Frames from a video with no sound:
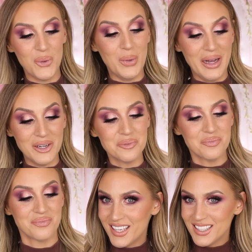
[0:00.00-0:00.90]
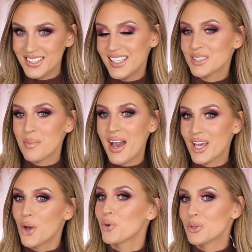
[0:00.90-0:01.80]
well. This is
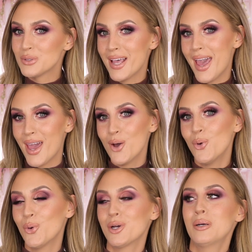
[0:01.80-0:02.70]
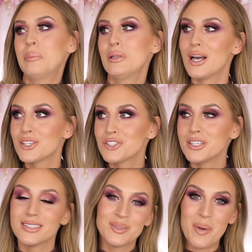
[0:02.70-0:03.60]
my rosé or blush
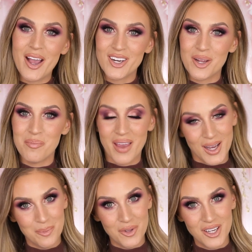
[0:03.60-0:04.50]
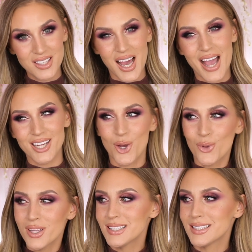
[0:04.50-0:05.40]
inspired makeup look. I
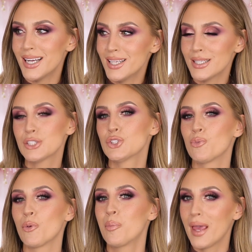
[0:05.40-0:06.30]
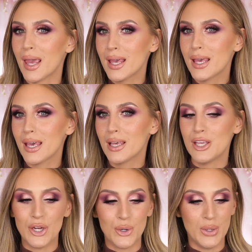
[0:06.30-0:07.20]
know that it's not like super pink,
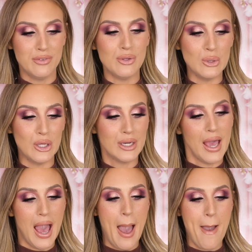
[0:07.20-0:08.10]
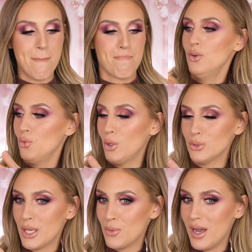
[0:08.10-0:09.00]
you know, if you look at
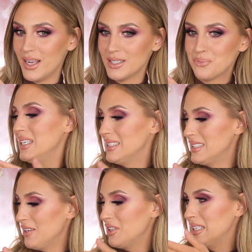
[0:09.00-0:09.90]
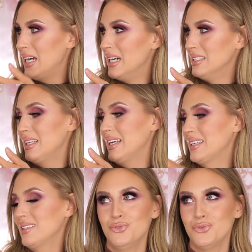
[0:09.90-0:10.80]
rosé wine. It's definitely not
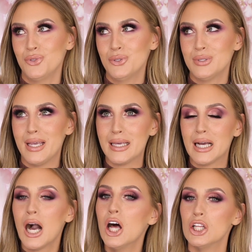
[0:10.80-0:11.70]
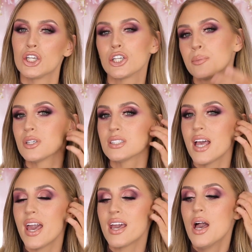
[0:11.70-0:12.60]
like rosé colored per
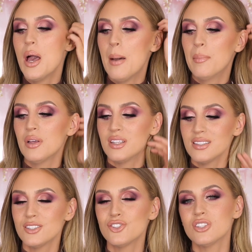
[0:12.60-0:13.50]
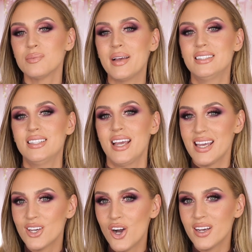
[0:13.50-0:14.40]
se, but this is just my
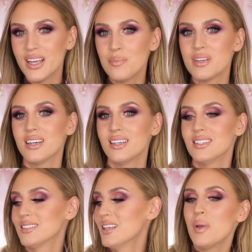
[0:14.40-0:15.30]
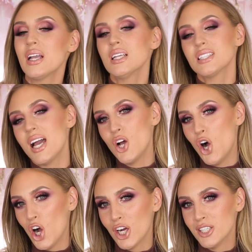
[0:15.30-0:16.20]
take on it because pink is kind of
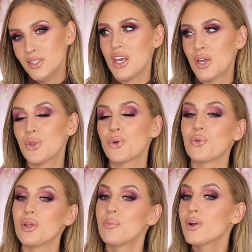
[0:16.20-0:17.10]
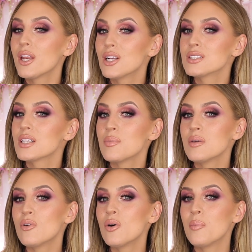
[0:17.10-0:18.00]
hard. It can look really pretty on some
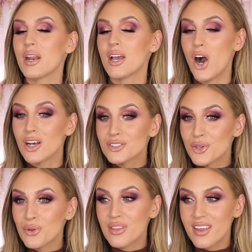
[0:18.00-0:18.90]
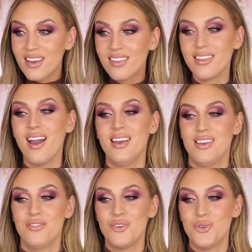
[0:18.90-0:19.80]
people, but I also think that
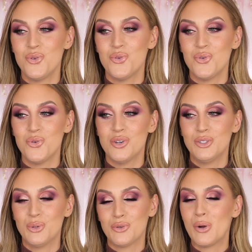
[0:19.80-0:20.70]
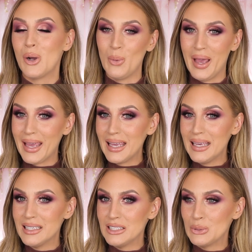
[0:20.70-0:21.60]
if you do it the wrong
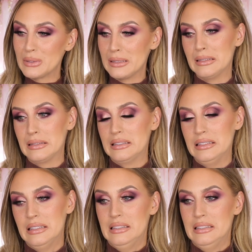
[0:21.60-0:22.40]
way, you can look